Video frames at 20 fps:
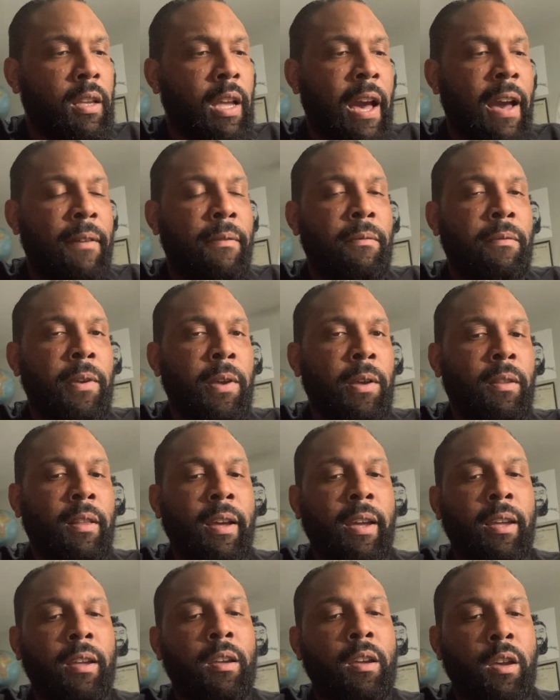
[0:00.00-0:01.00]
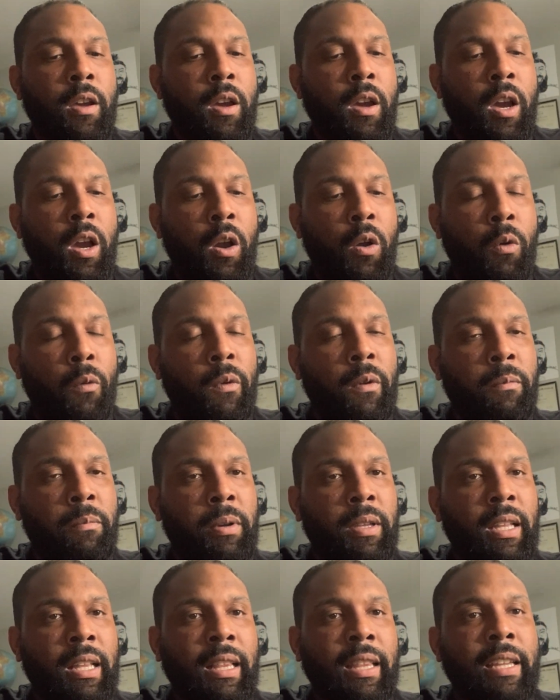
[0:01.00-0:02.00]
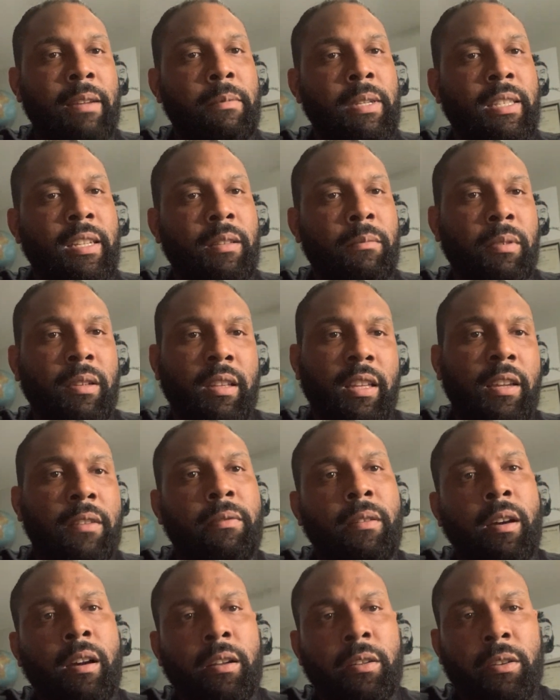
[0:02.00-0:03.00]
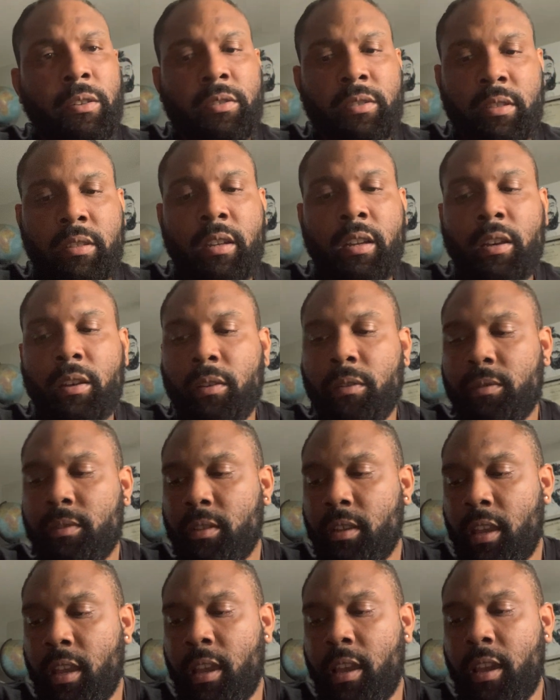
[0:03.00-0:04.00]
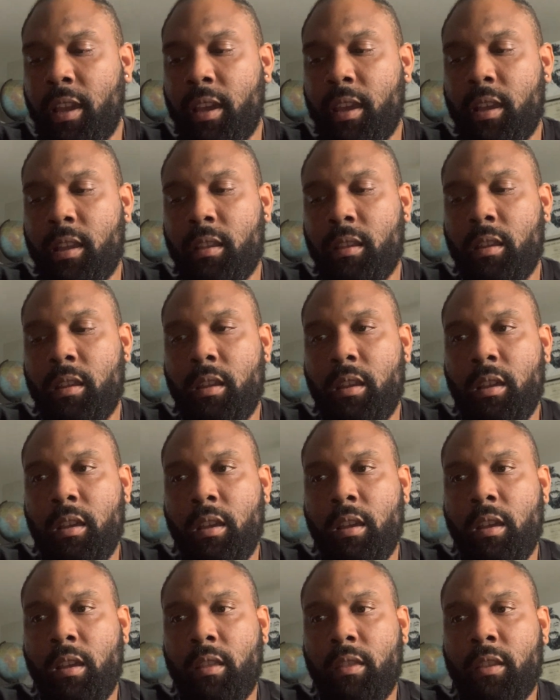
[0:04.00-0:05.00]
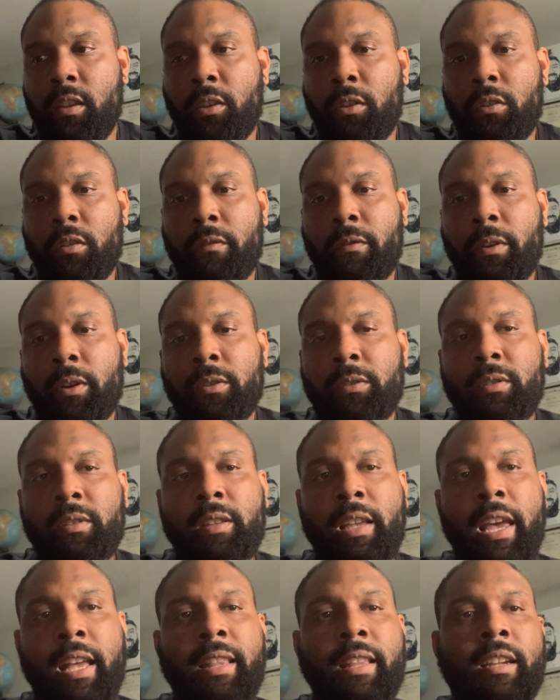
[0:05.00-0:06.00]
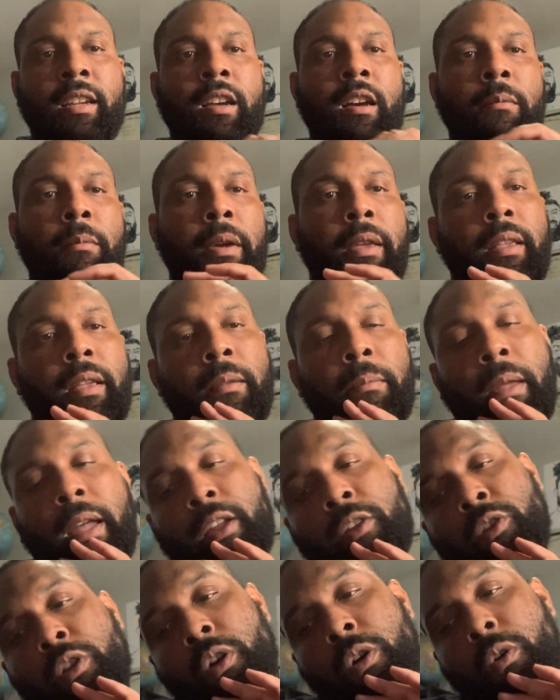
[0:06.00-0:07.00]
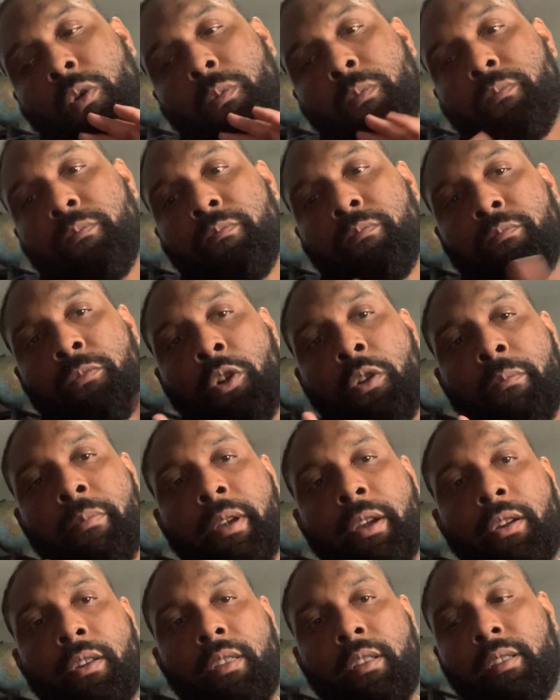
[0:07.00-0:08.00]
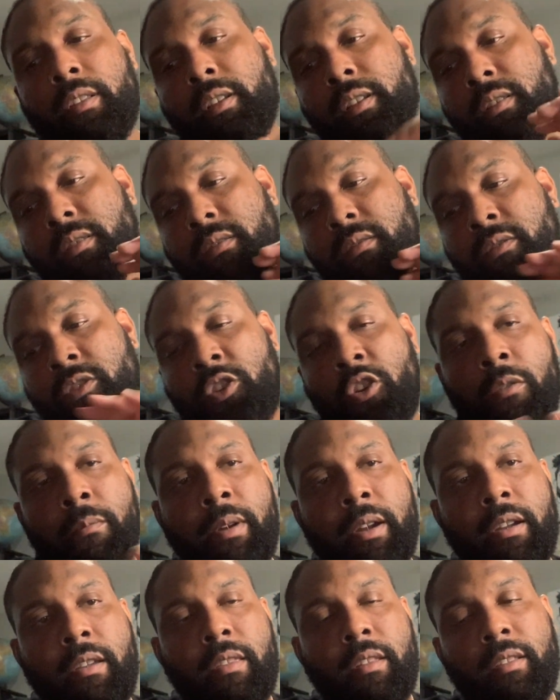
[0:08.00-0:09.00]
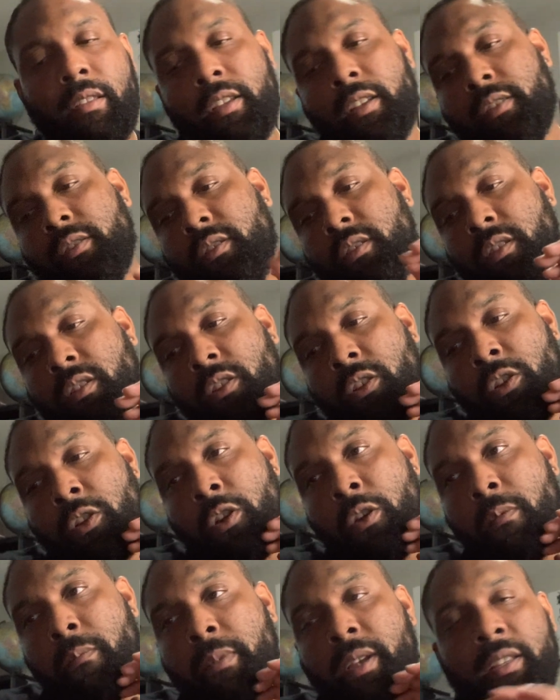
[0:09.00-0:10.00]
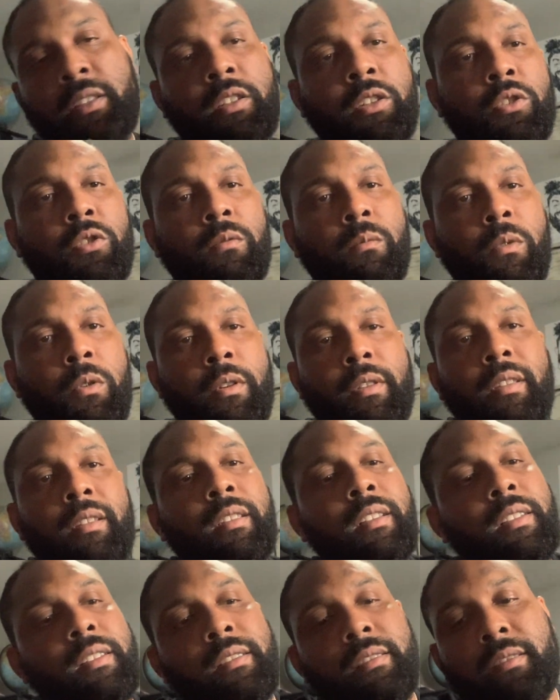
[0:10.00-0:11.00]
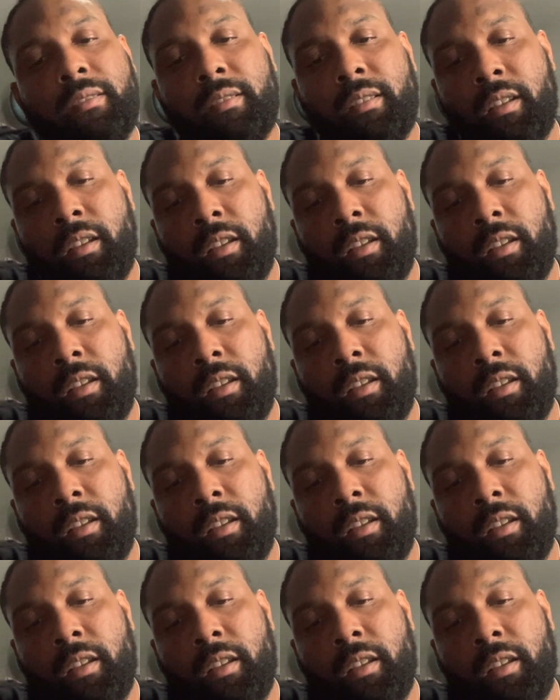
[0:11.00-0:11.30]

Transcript: I feel like we've put a limited belief on ourselves, and the universe had to come in and like, nope, you're bigger than this, you're better than this, you're meant to do more than this,